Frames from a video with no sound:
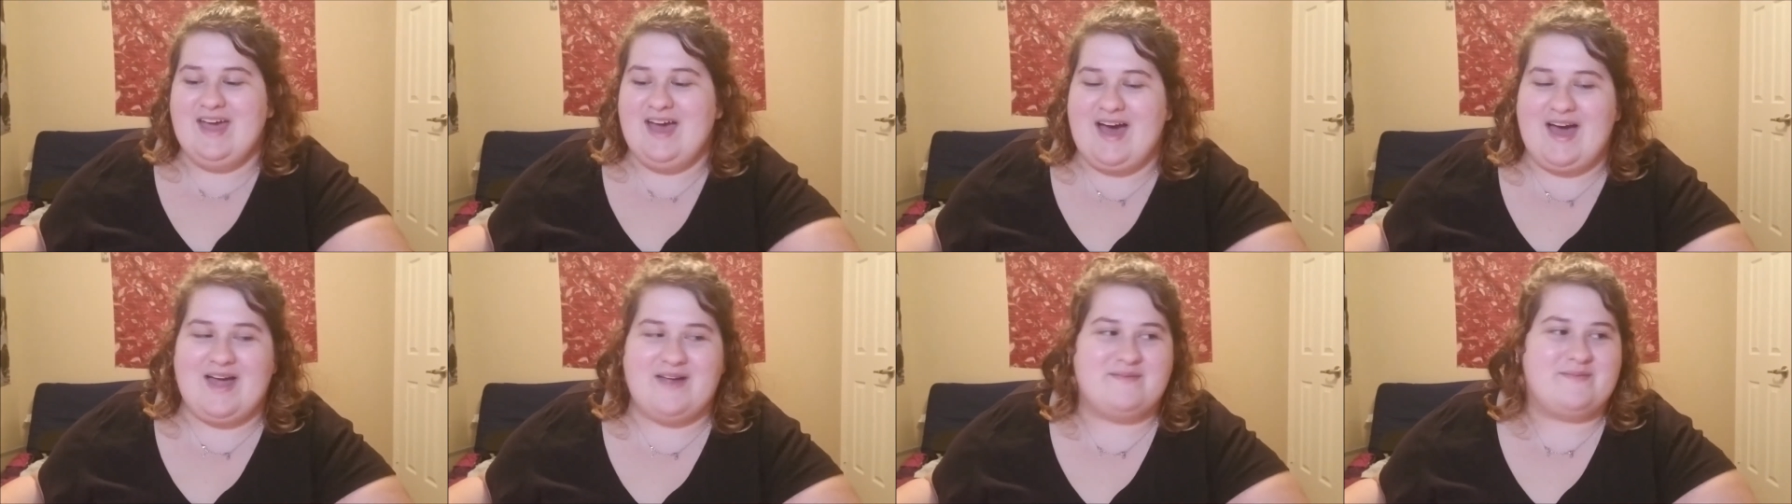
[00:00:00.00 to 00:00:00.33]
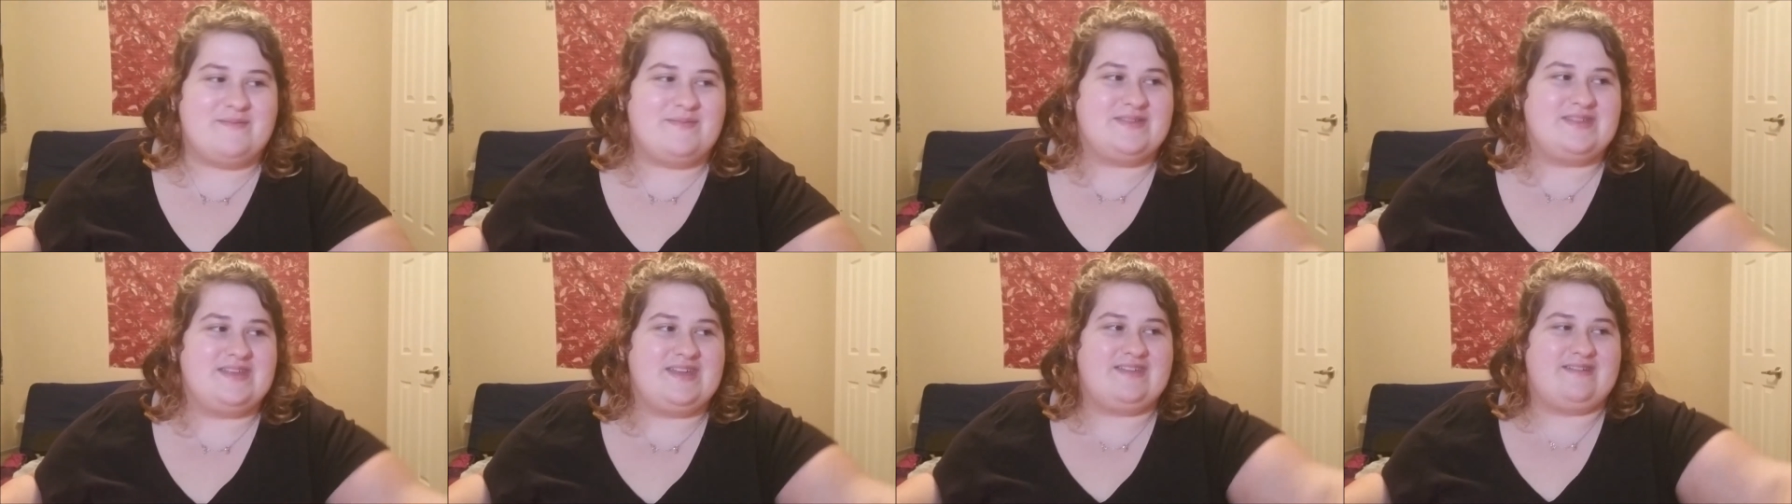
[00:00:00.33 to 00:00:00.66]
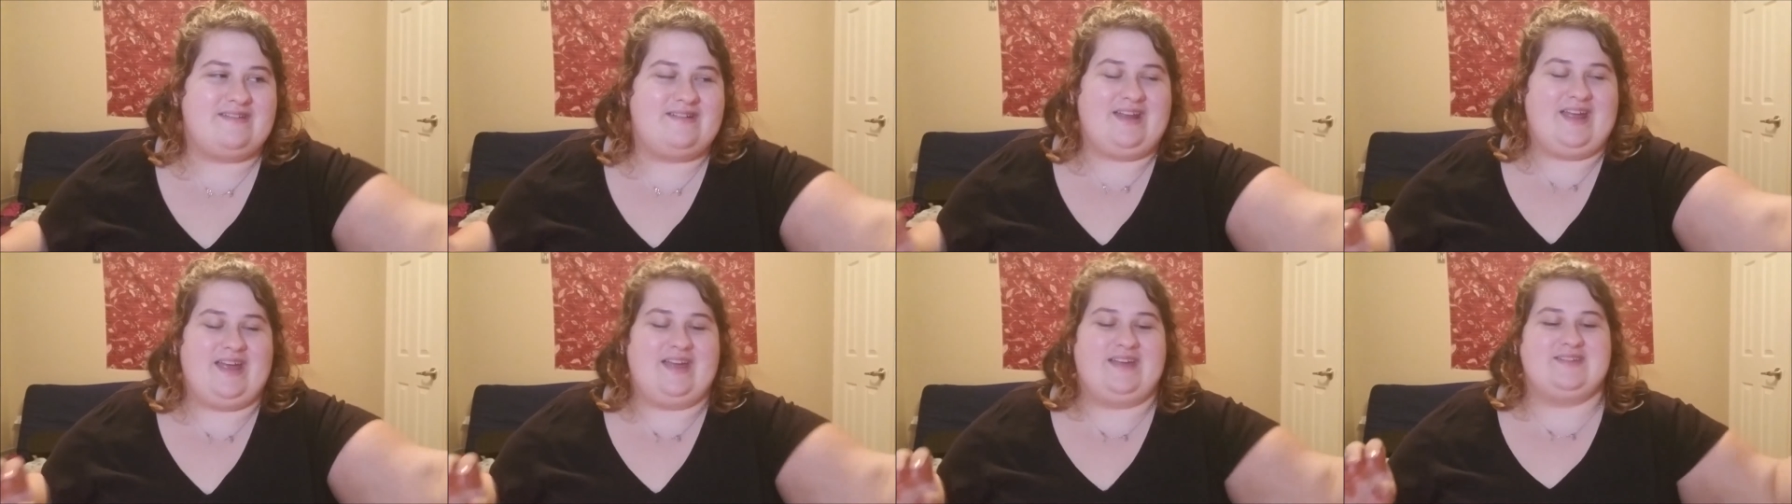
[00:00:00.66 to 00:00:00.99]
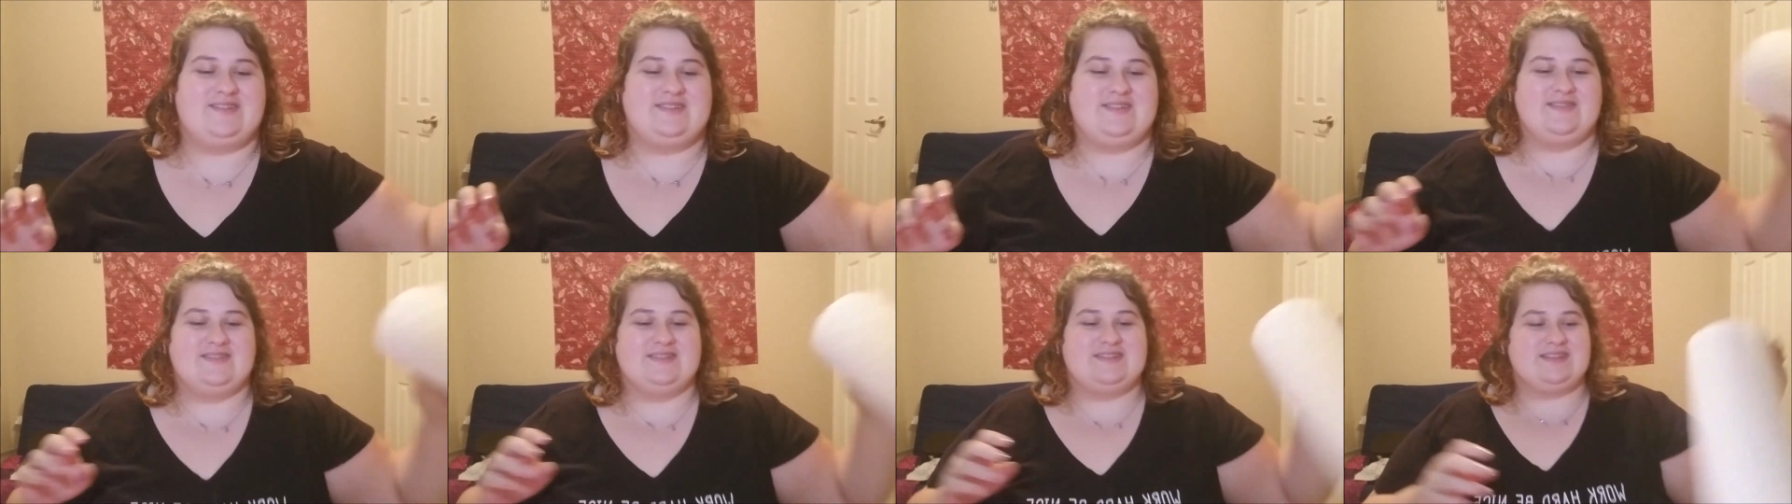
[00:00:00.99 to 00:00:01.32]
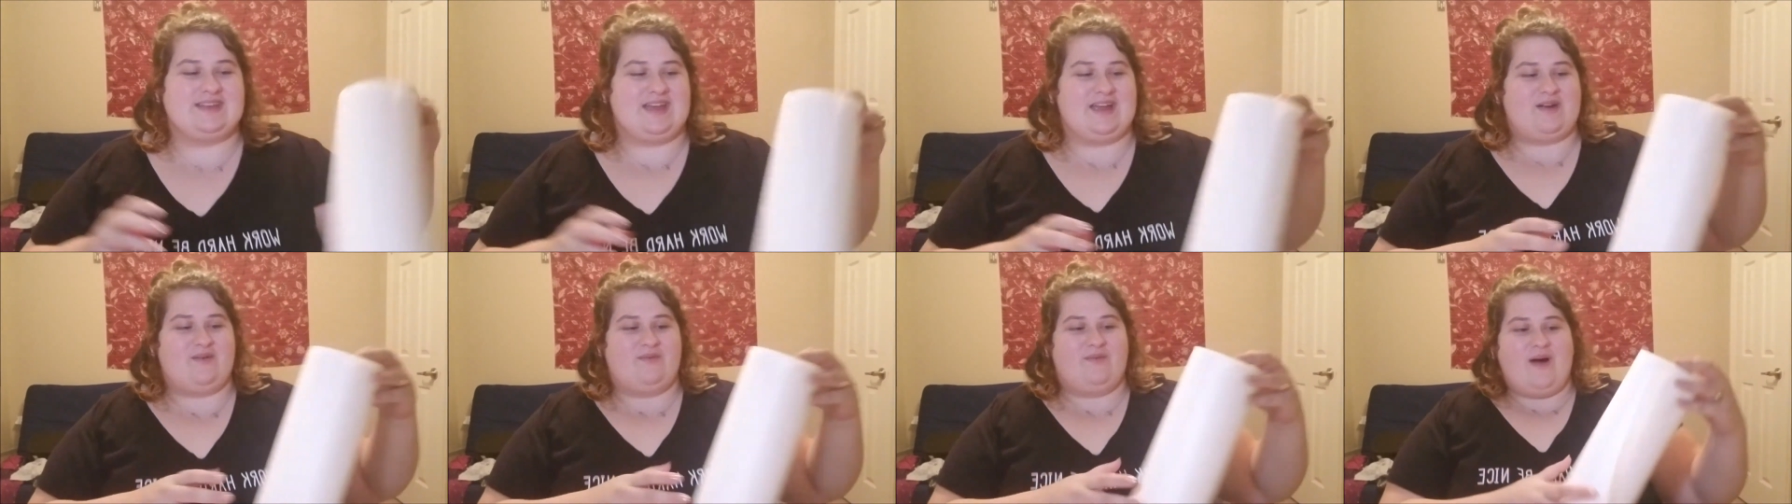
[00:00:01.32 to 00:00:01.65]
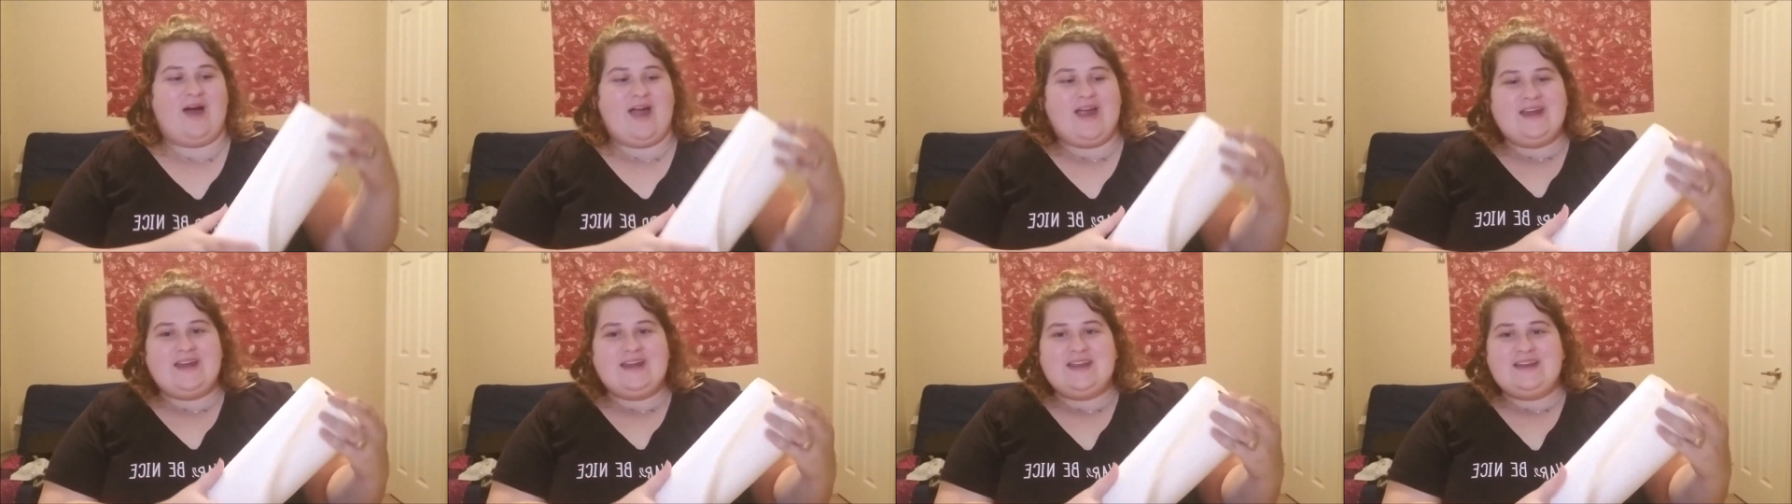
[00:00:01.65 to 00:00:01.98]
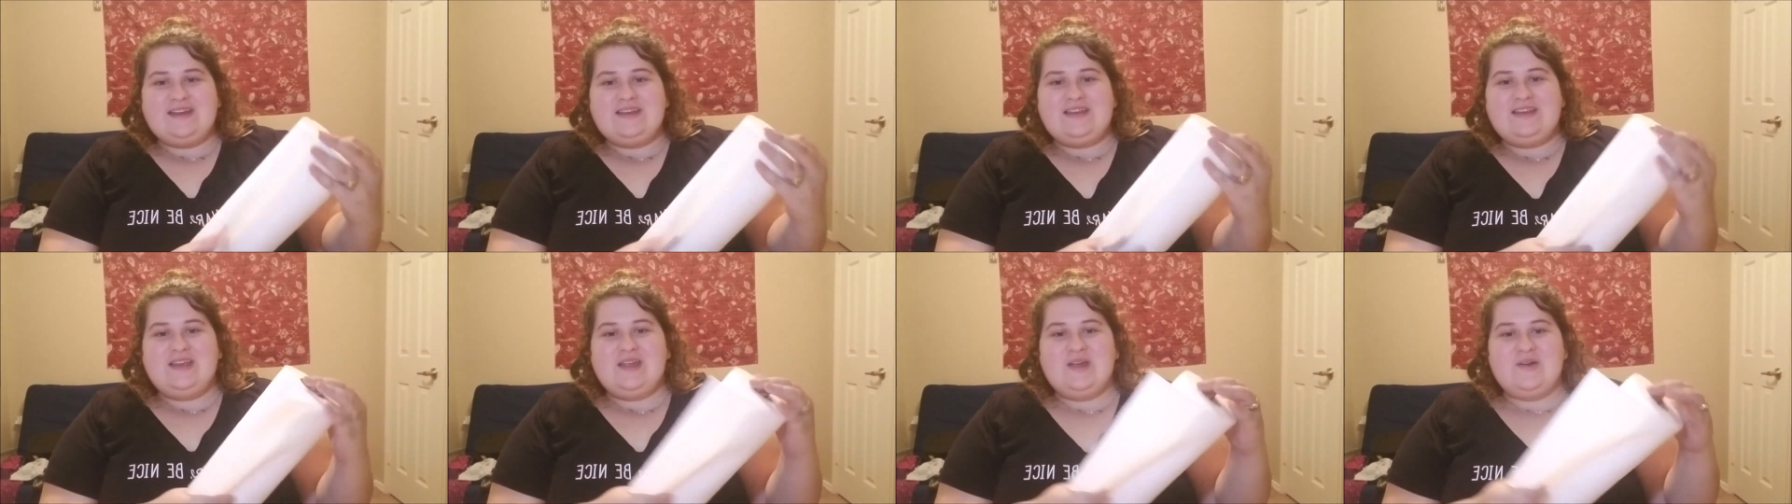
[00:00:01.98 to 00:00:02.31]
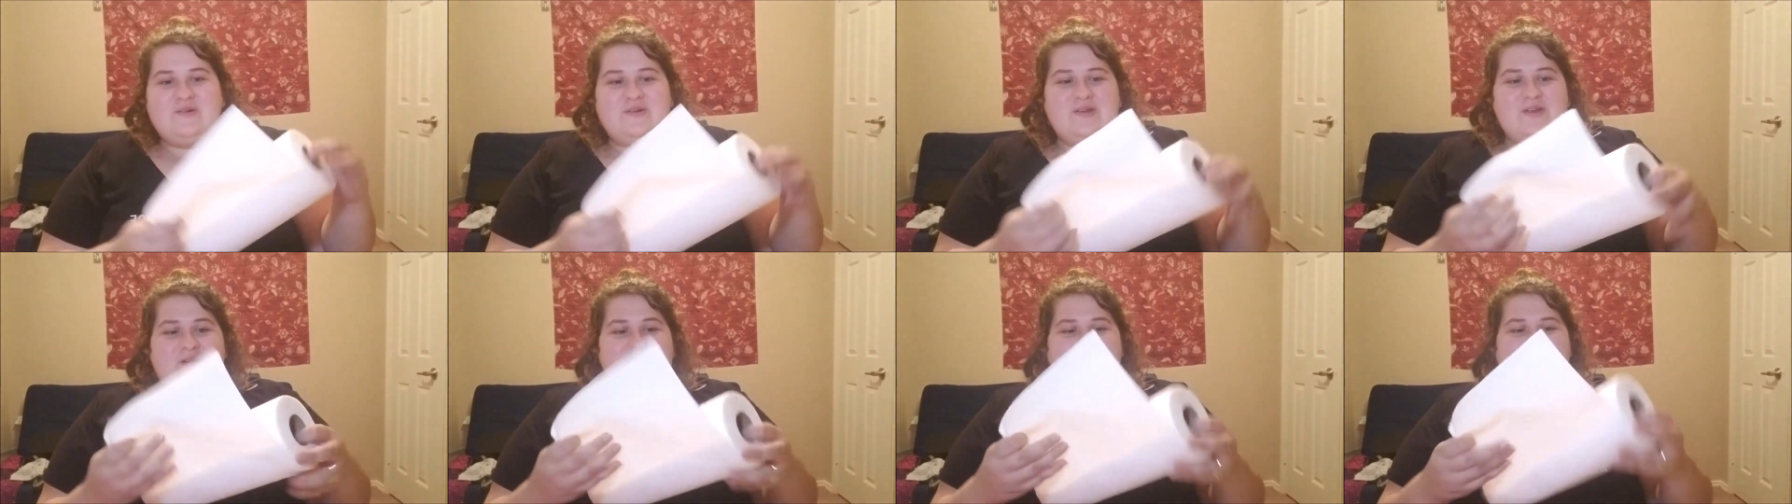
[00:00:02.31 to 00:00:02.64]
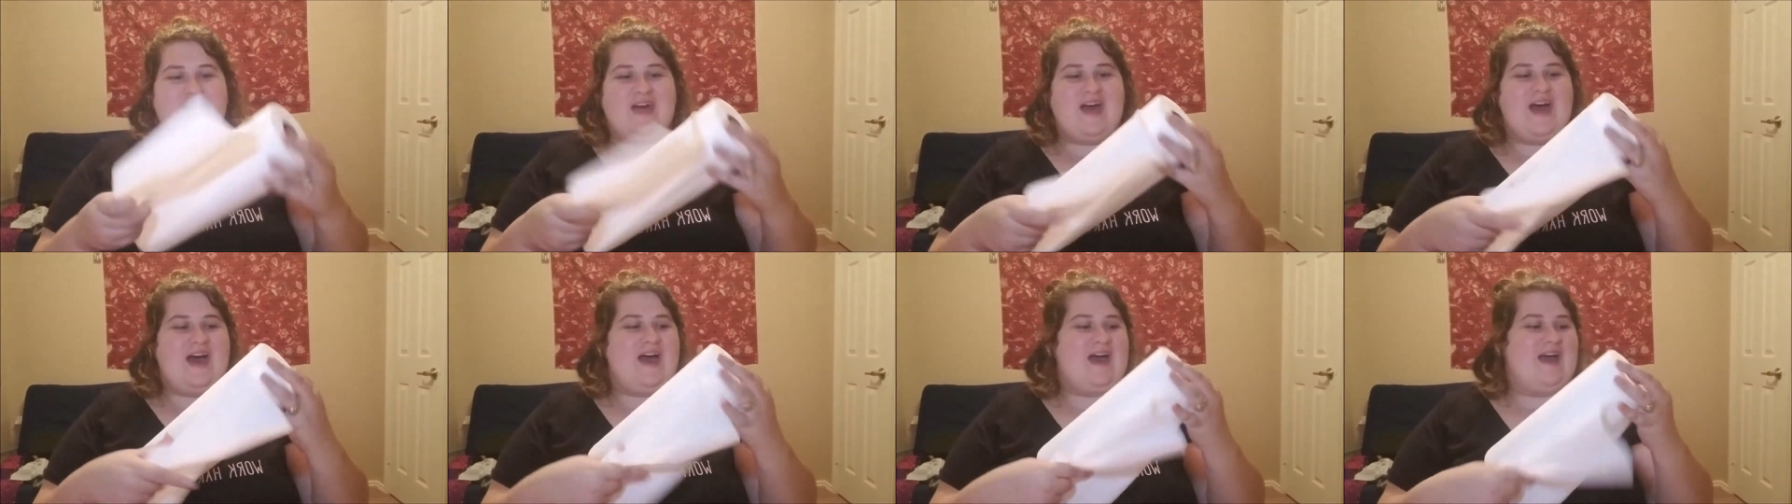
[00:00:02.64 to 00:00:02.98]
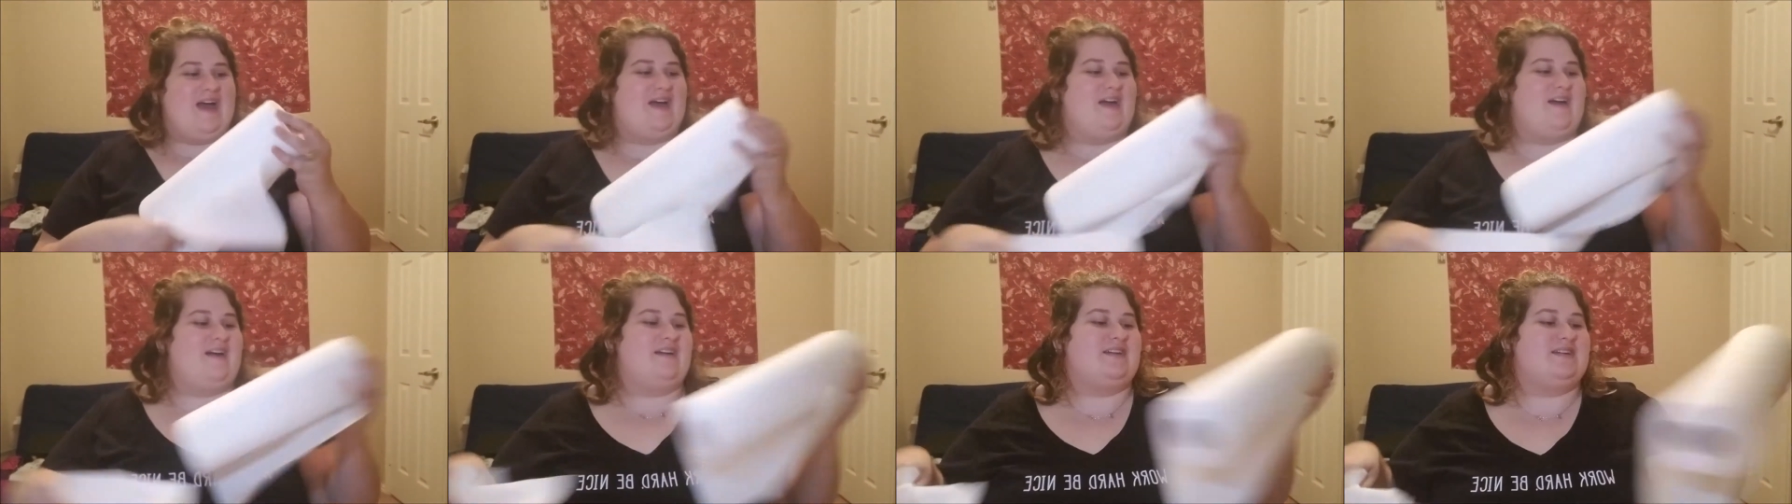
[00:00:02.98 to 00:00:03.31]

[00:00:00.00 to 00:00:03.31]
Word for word: I remember the other day she was like, why didn't you do that?